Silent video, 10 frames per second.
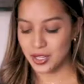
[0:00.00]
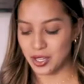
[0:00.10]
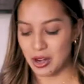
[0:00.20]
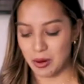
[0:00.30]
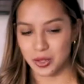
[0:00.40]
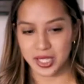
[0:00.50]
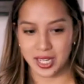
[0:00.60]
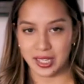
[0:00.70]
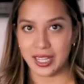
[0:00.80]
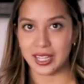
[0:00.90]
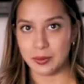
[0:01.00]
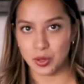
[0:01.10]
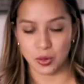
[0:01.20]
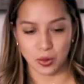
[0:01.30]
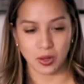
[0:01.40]
So now I'm just gonna let them
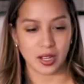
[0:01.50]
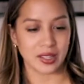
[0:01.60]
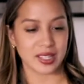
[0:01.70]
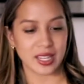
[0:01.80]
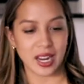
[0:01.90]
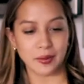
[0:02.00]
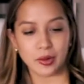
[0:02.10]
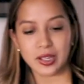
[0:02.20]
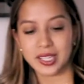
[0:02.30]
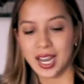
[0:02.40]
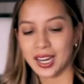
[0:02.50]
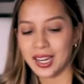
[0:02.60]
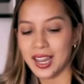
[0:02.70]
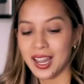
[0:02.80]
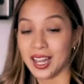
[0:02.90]
cool on the side for a sec,
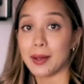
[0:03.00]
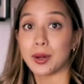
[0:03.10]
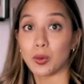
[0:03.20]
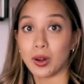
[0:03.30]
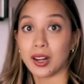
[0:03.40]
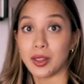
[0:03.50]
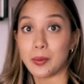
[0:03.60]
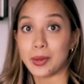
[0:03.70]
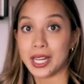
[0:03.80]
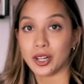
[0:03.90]
and I'm gonna work on the beet